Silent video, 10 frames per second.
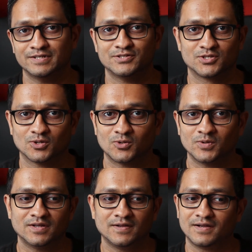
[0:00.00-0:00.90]

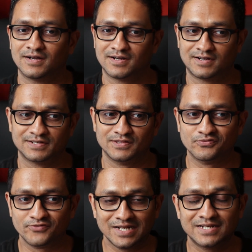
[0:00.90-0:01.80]
So uh,
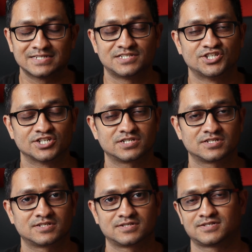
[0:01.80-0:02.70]
the field has
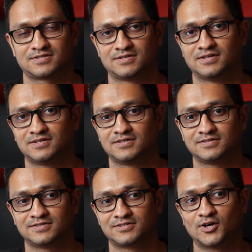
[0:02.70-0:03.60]
just
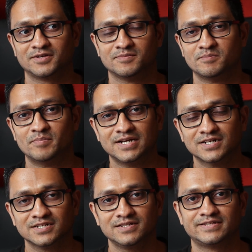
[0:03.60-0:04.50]
uh, gotten
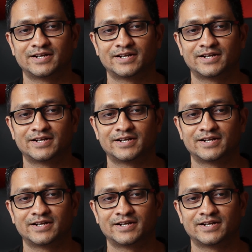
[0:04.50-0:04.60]
bigger.